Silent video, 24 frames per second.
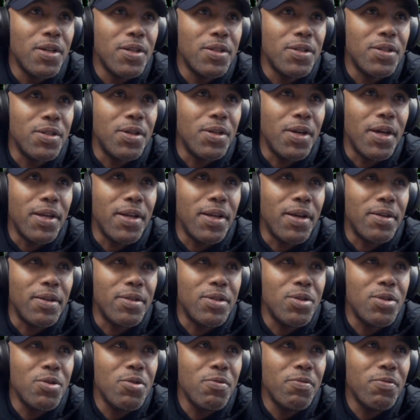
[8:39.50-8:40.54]
So I, I
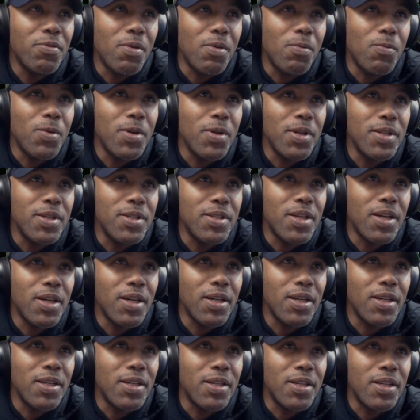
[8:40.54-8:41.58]
assume from what he's
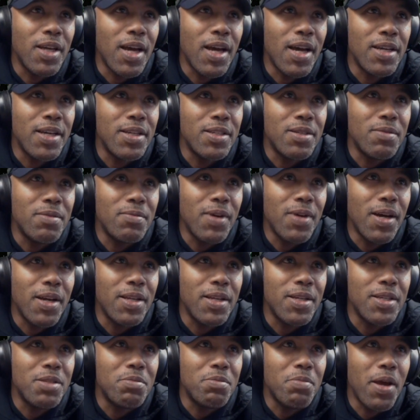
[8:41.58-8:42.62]
talking, the guy is some kind
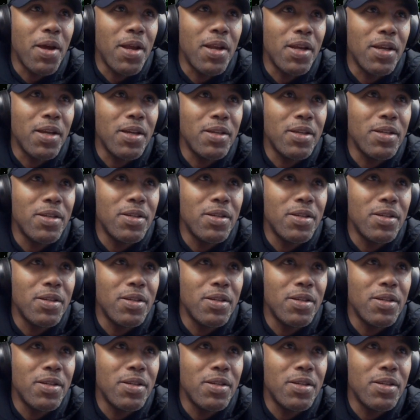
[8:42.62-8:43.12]
of Hispanic.